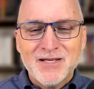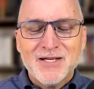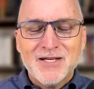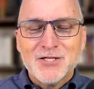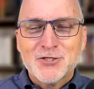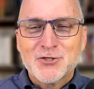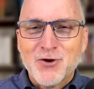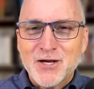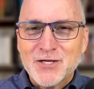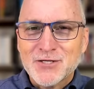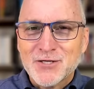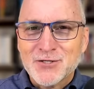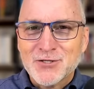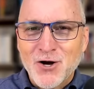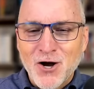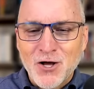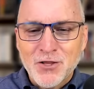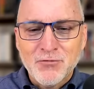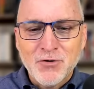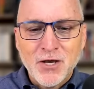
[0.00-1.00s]
traces
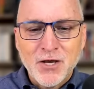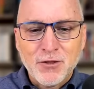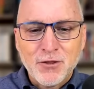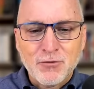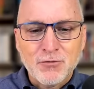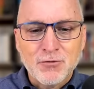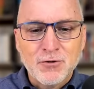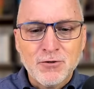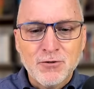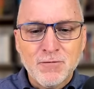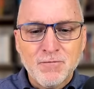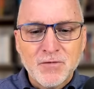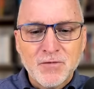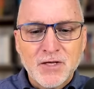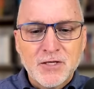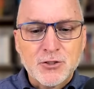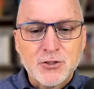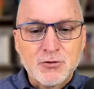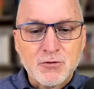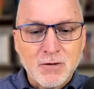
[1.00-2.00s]
all the way through
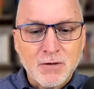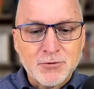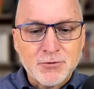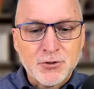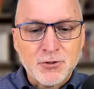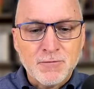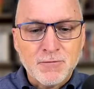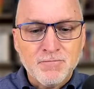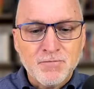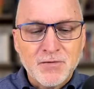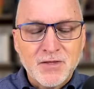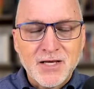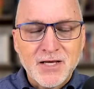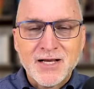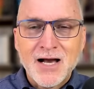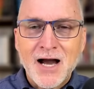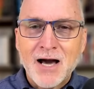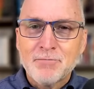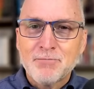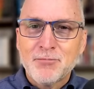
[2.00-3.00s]
Scripture. That God